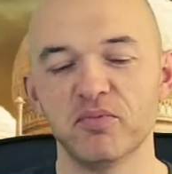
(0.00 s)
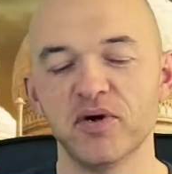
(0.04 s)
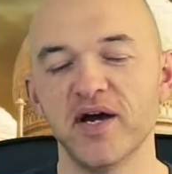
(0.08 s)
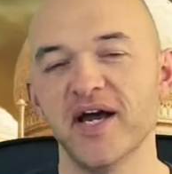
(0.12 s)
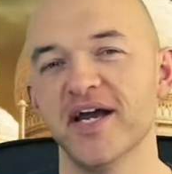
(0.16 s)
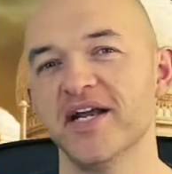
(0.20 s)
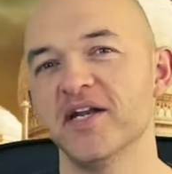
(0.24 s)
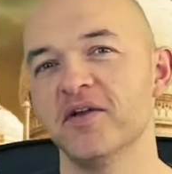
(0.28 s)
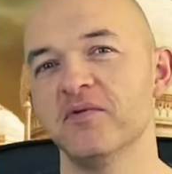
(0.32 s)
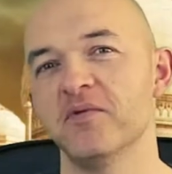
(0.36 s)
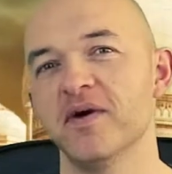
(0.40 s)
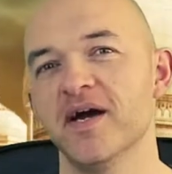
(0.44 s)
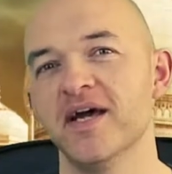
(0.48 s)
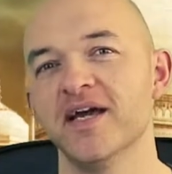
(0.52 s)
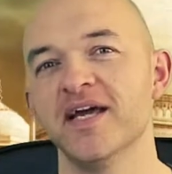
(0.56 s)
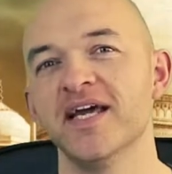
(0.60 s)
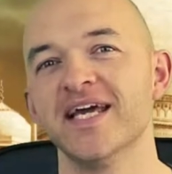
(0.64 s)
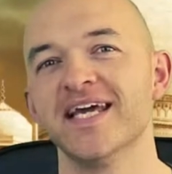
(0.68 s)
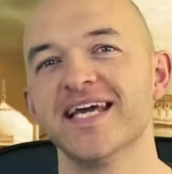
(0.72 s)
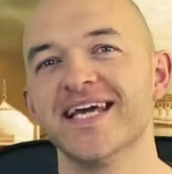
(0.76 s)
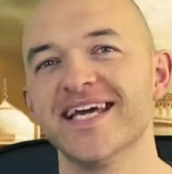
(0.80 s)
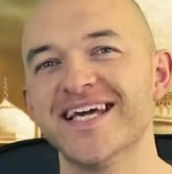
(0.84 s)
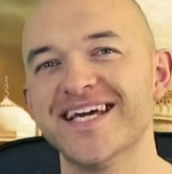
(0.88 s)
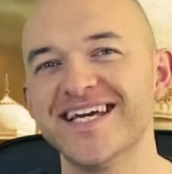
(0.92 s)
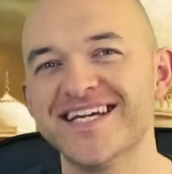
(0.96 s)
But anyway,
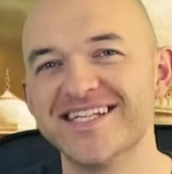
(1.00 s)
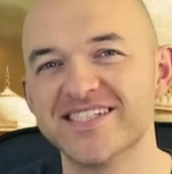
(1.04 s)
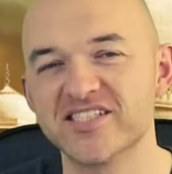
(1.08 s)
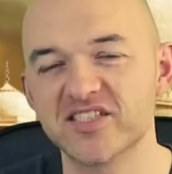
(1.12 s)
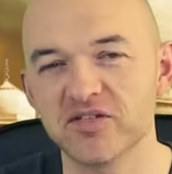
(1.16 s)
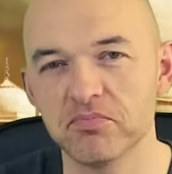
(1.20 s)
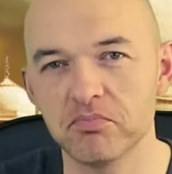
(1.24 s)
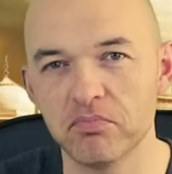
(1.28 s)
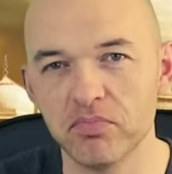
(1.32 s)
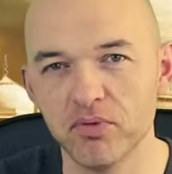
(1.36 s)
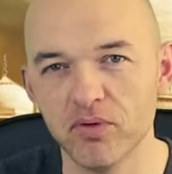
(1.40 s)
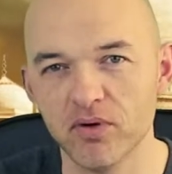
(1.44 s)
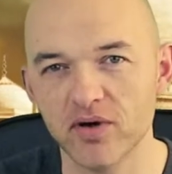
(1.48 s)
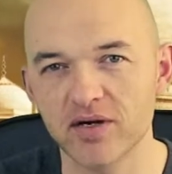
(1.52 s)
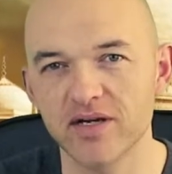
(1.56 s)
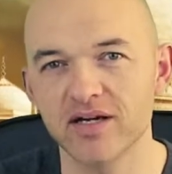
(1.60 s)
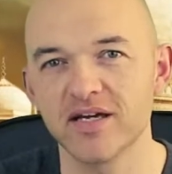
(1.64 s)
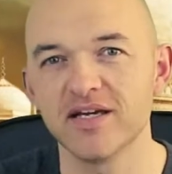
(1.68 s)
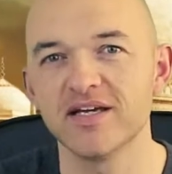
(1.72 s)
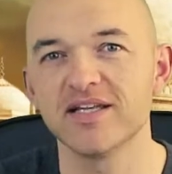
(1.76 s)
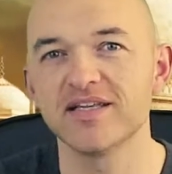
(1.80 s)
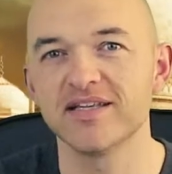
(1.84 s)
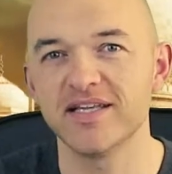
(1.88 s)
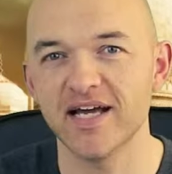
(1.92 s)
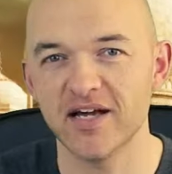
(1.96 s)
it's a book
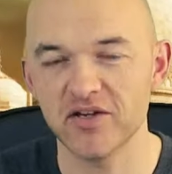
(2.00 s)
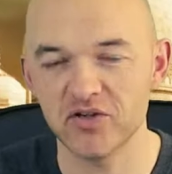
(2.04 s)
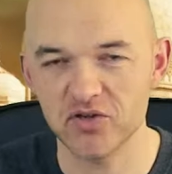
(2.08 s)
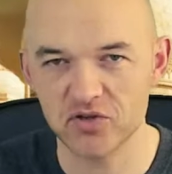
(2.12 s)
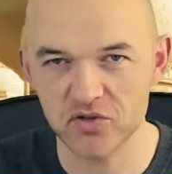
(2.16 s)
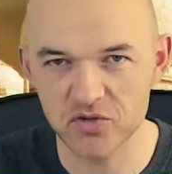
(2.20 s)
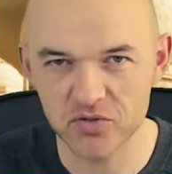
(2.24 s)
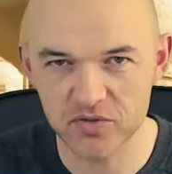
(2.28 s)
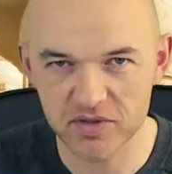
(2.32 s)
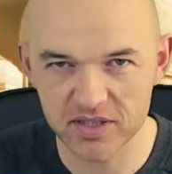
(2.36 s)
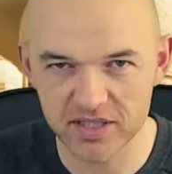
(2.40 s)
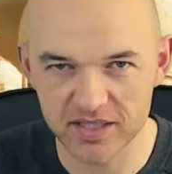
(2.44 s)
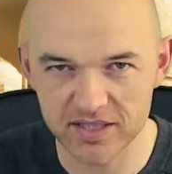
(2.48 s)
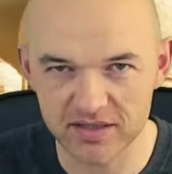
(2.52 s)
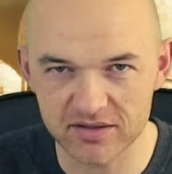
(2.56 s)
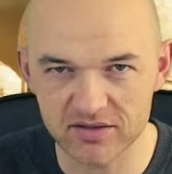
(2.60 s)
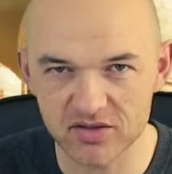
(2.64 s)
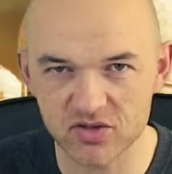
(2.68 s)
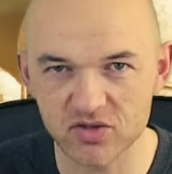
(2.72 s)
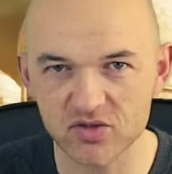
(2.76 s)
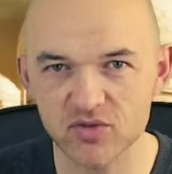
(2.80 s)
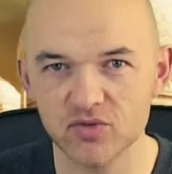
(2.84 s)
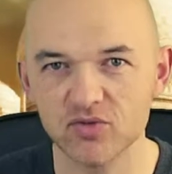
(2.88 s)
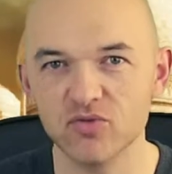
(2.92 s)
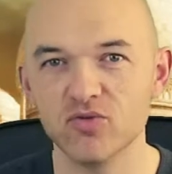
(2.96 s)
that you need
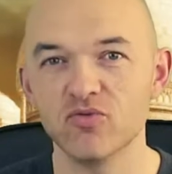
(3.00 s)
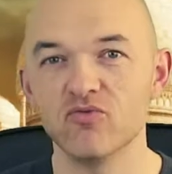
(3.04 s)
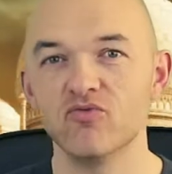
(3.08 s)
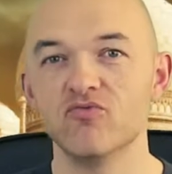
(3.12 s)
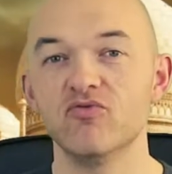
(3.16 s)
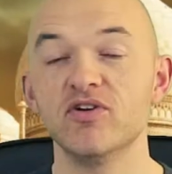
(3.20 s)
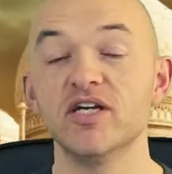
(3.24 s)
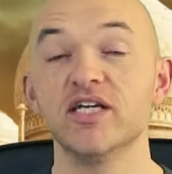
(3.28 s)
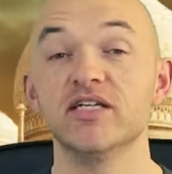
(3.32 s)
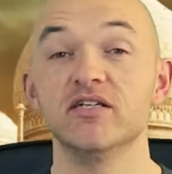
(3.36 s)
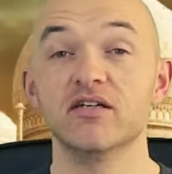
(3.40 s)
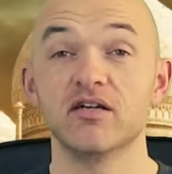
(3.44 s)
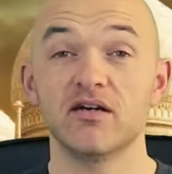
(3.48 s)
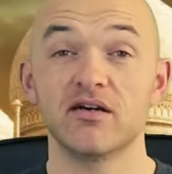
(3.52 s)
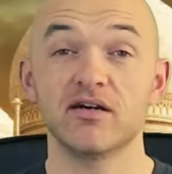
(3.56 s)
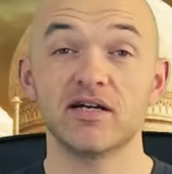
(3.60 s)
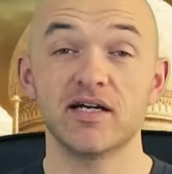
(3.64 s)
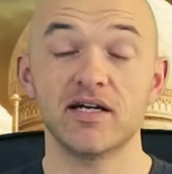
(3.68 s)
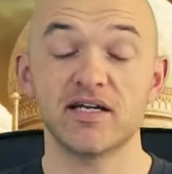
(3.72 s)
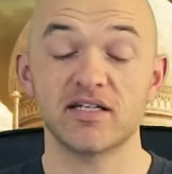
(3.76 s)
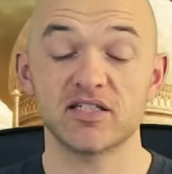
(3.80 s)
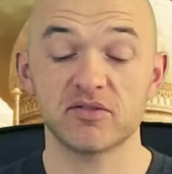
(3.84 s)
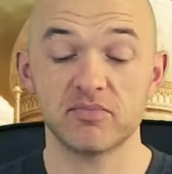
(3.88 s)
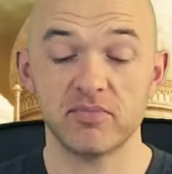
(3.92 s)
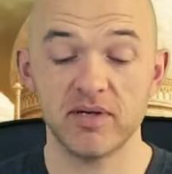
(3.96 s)
to read. And I'm going
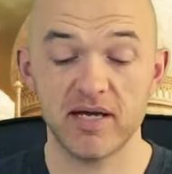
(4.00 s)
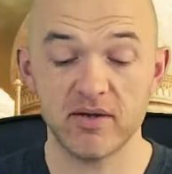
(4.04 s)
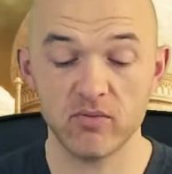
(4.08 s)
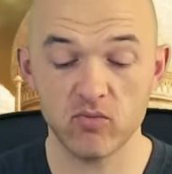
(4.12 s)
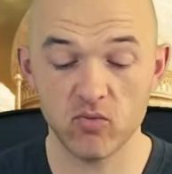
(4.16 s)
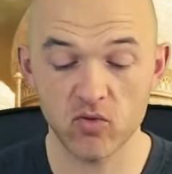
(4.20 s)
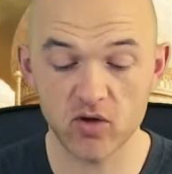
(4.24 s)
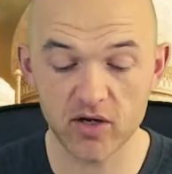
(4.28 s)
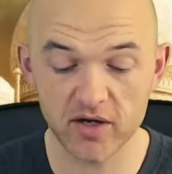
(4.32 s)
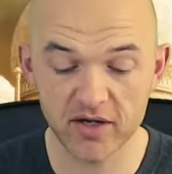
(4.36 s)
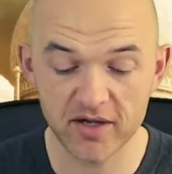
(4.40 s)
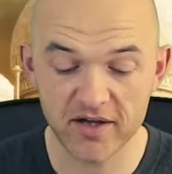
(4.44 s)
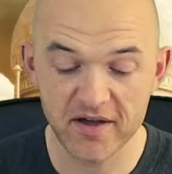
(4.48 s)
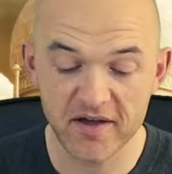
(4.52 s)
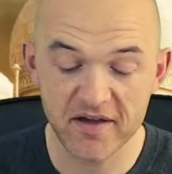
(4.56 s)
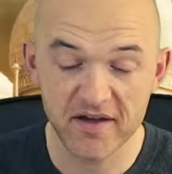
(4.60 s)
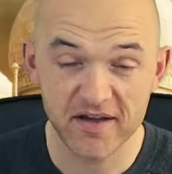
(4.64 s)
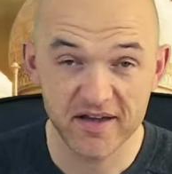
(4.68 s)
to explain why.